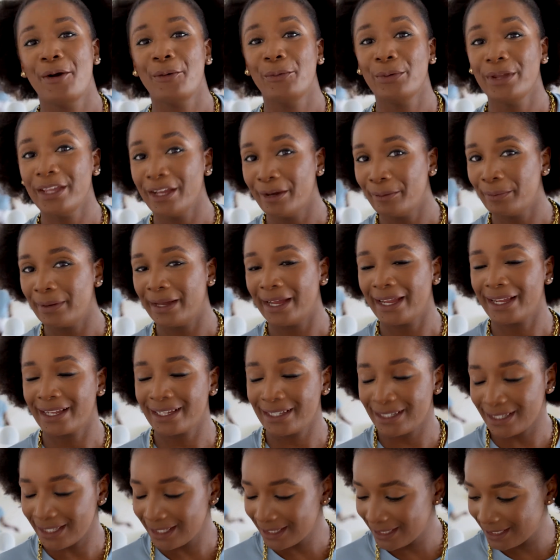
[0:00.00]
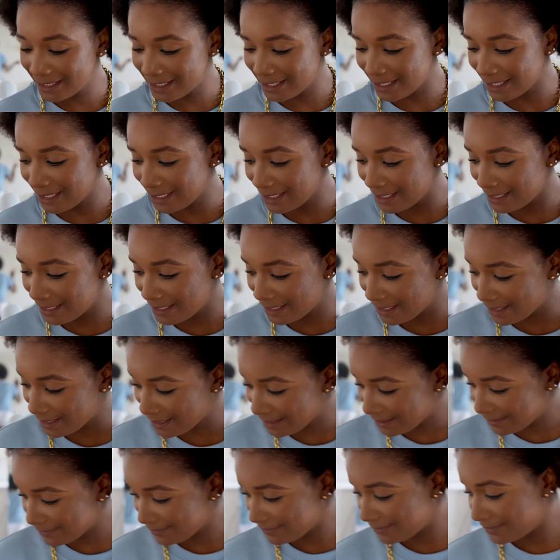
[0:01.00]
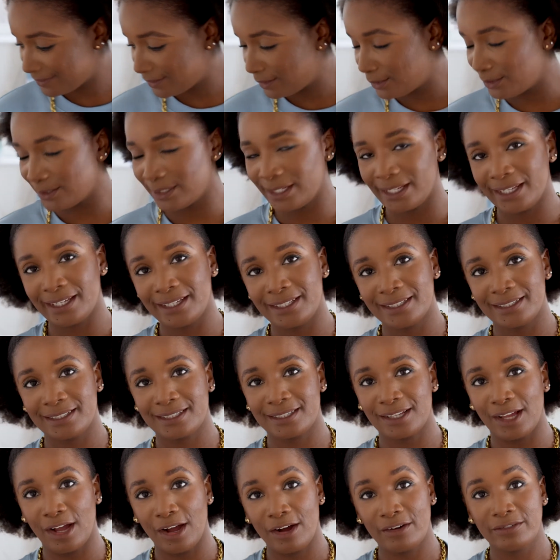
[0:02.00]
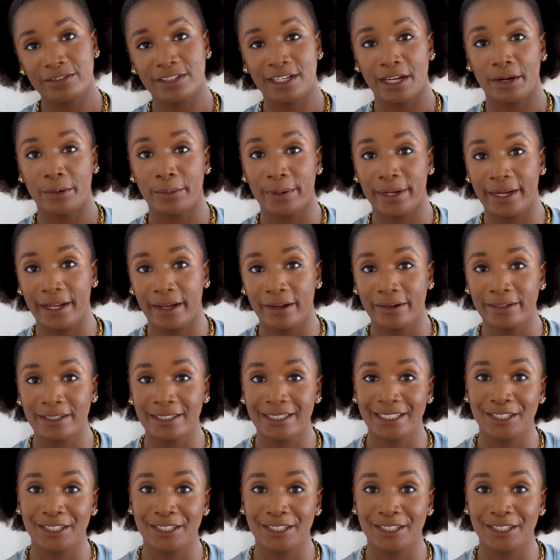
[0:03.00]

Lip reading: We are back. This is 2 days after I went out.